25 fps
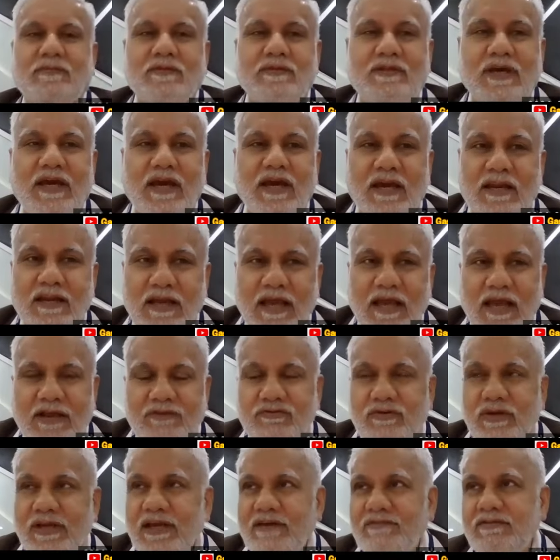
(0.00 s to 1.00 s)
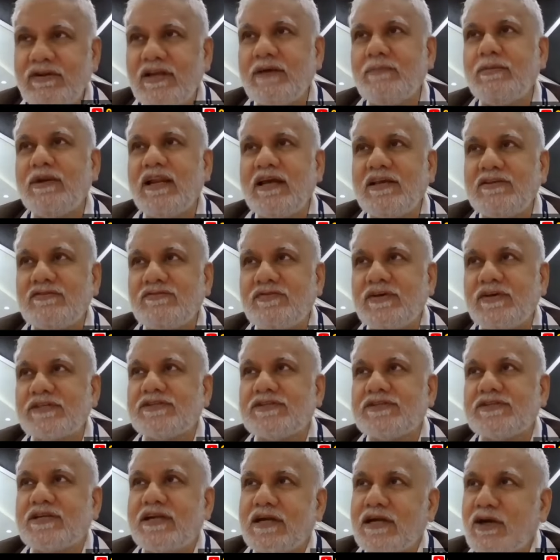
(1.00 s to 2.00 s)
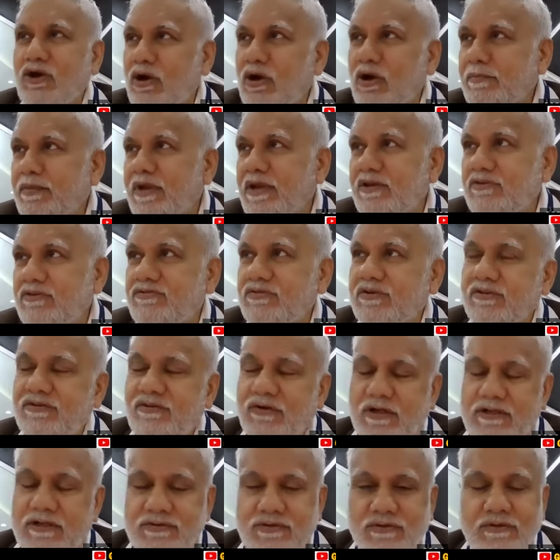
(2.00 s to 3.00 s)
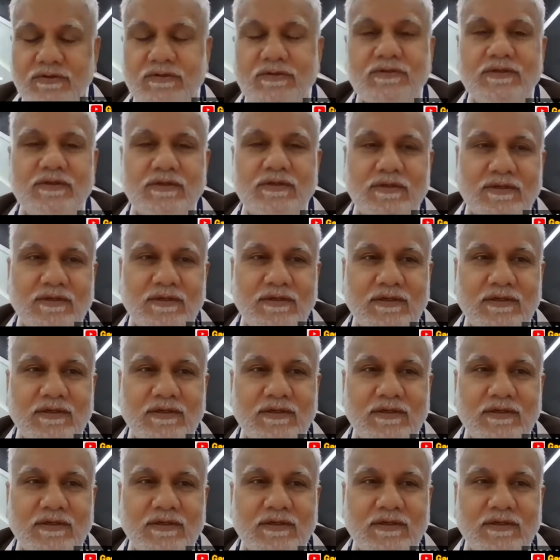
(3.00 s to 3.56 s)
They are actually available as fixed drug combinations also.